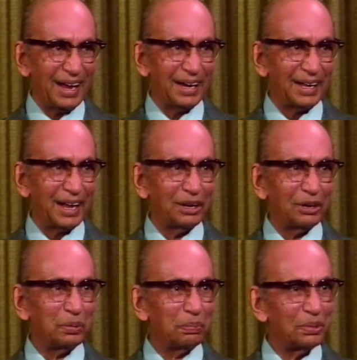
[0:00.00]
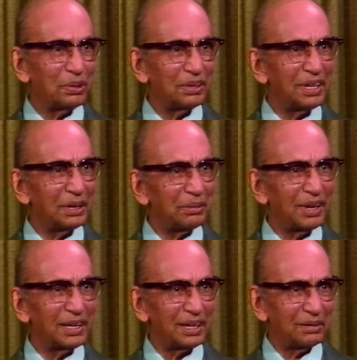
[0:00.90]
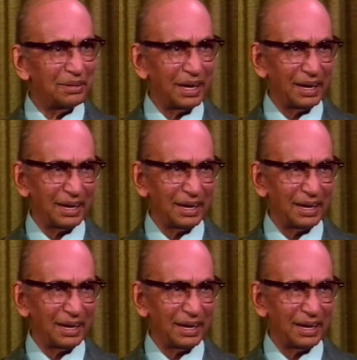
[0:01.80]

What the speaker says: and cannot pose the question well.